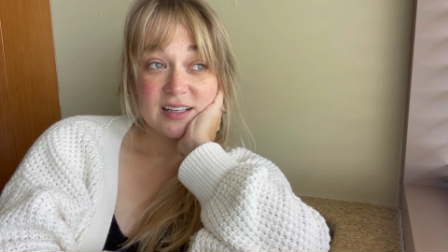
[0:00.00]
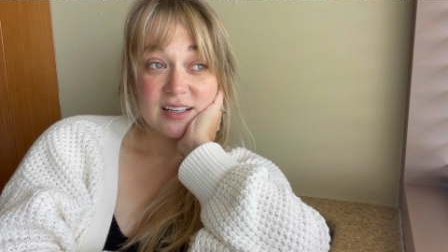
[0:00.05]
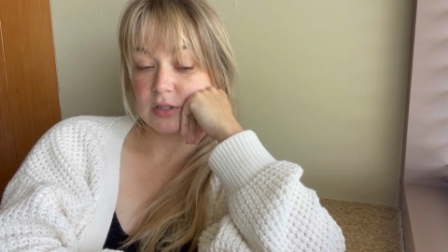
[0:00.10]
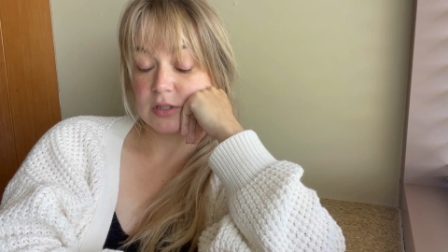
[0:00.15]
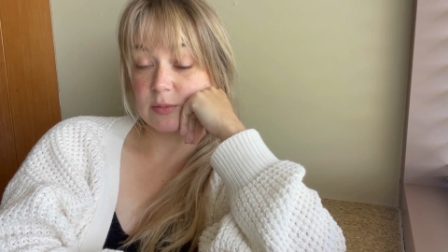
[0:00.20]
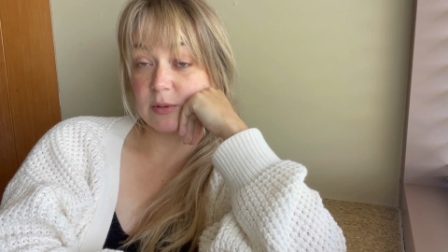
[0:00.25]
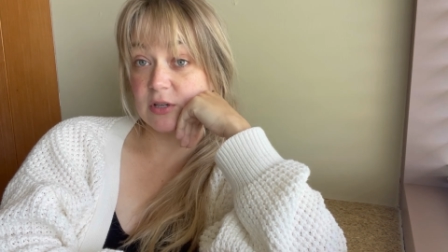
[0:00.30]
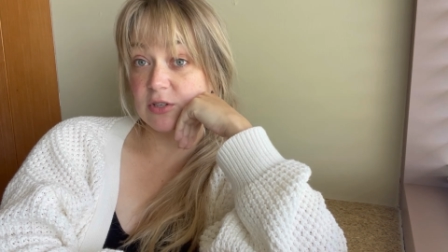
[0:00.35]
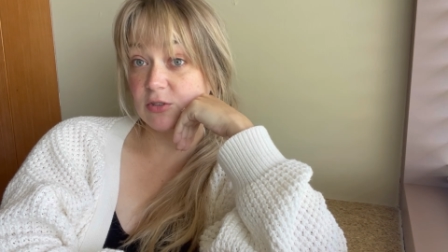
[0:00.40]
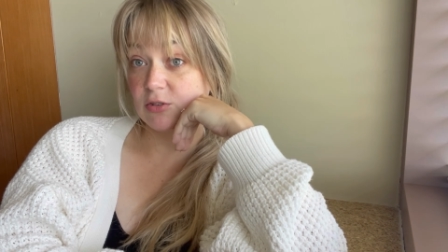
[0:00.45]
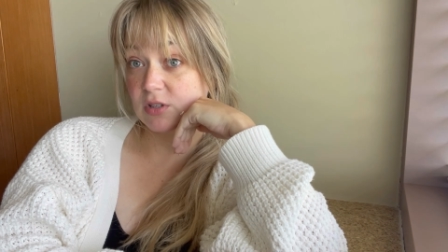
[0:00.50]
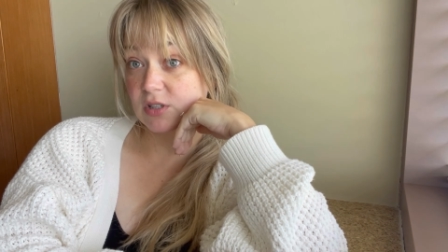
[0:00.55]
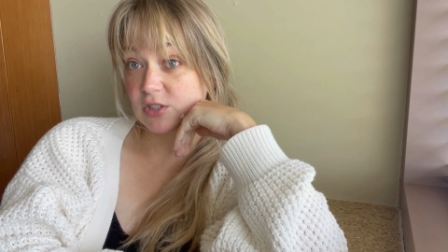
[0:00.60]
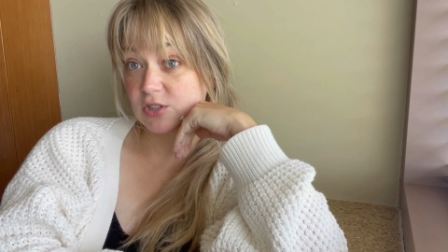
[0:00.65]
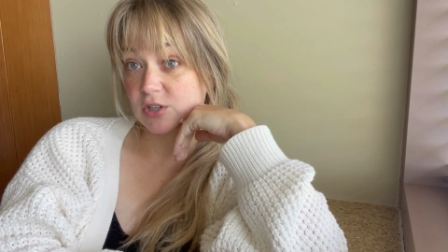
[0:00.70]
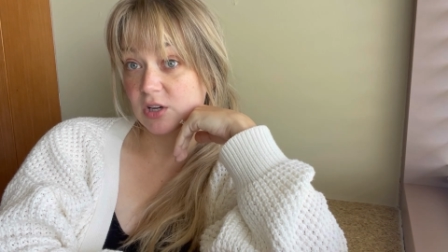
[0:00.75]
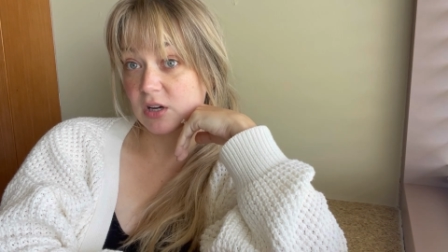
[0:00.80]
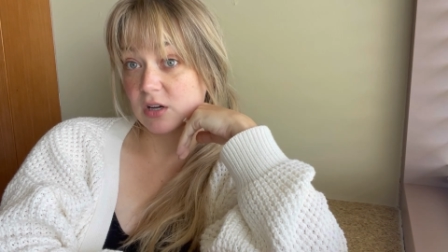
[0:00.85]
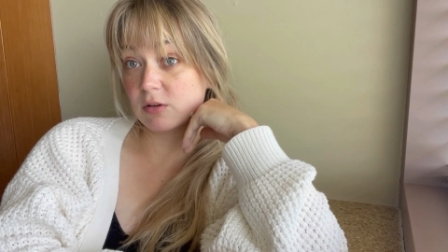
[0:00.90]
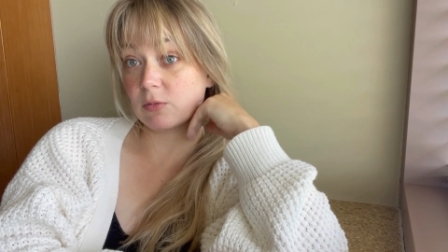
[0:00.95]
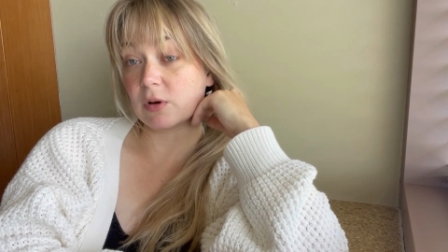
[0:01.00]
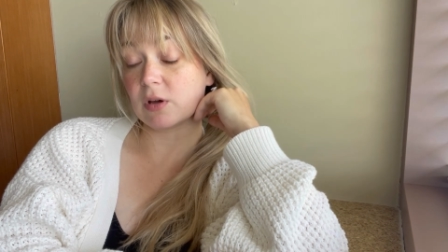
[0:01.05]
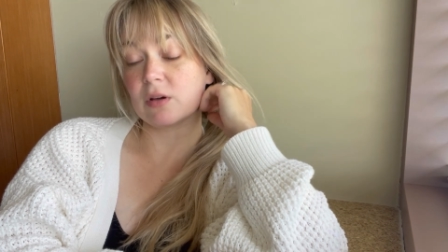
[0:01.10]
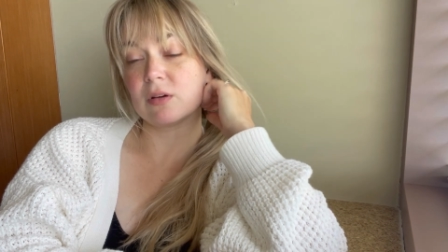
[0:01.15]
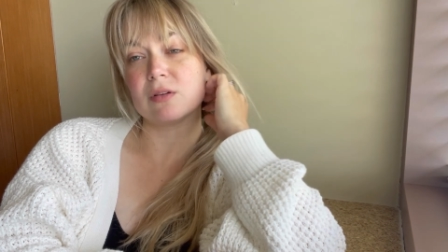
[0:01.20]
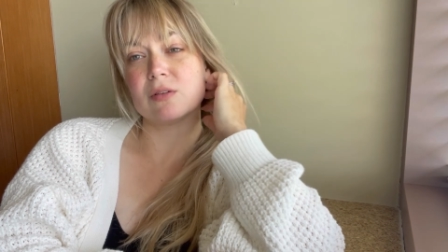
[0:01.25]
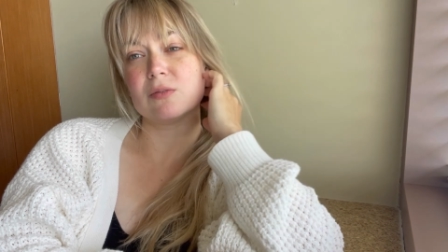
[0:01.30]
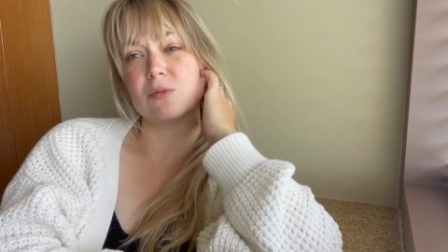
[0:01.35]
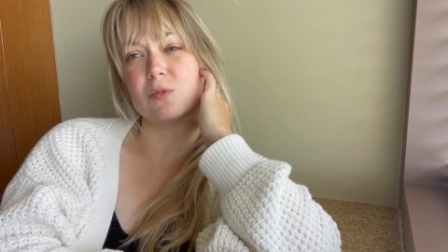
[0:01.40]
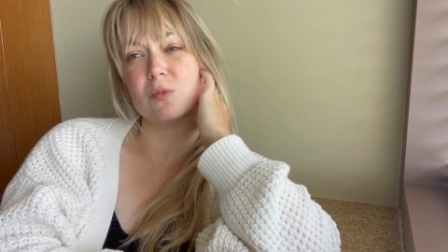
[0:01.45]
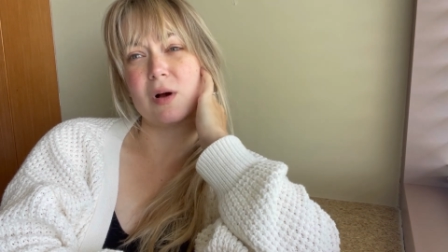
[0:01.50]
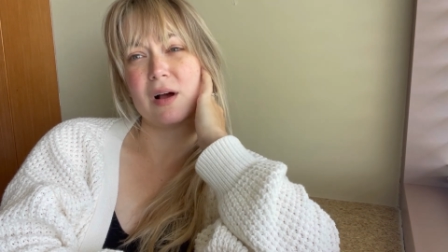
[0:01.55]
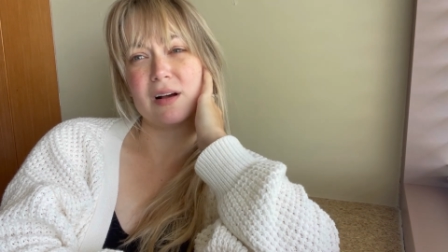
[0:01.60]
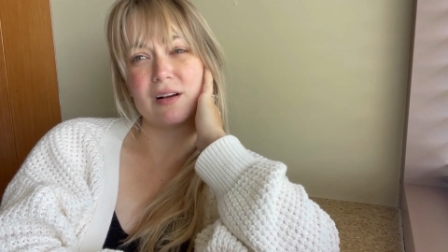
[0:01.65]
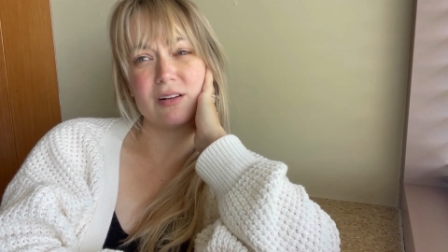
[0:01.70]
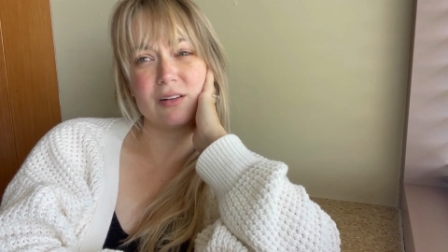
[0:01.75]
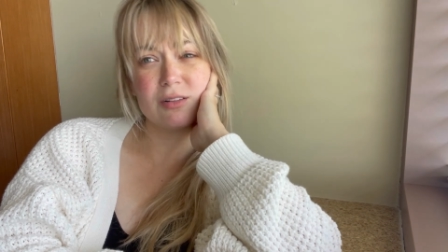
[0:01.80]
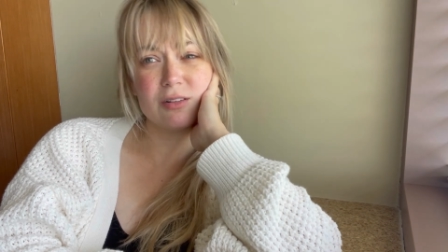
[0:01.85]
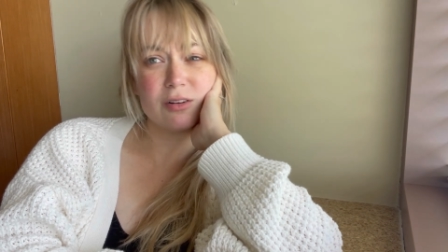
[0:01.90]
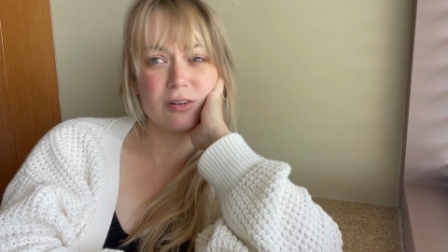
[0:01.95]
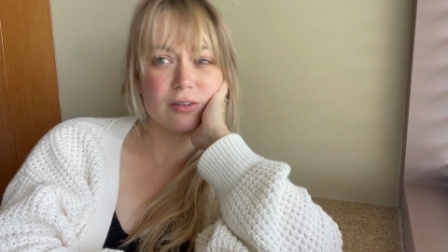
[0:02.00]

Specialist check went well